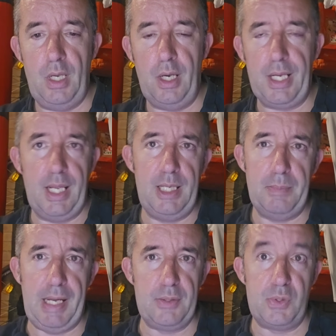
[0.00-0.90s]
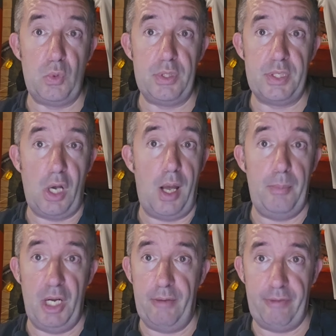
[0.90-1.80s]
I get emails all the
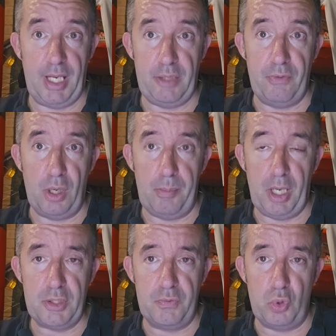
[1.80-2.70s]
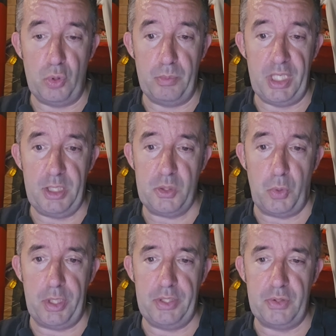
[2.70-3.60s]
time and I thank you very much for them. And this
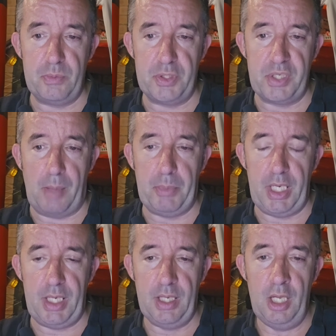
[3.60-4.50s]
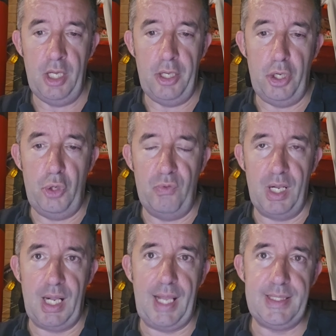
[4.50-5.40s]
one is from somebody who
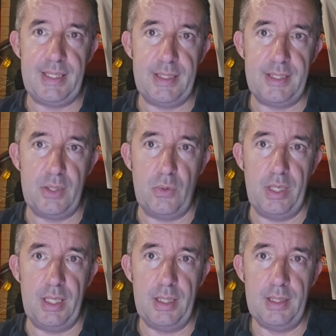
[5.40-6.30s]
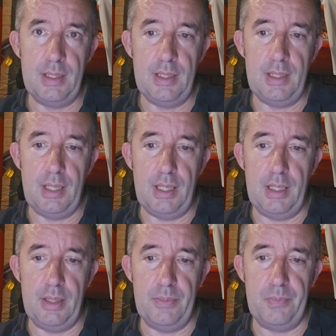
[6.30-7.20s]
related to a
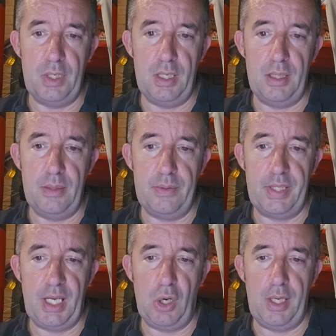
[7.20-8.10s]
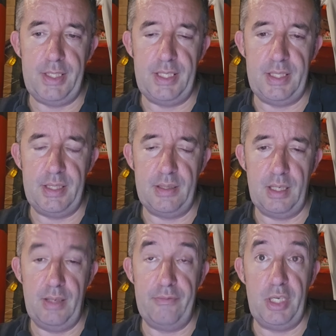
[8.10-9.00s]
video I did
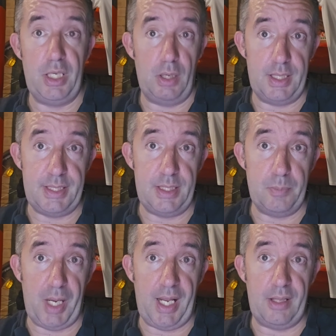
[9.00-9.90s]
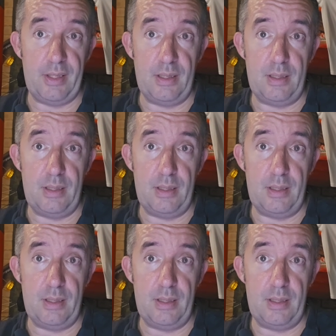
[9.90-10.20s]
about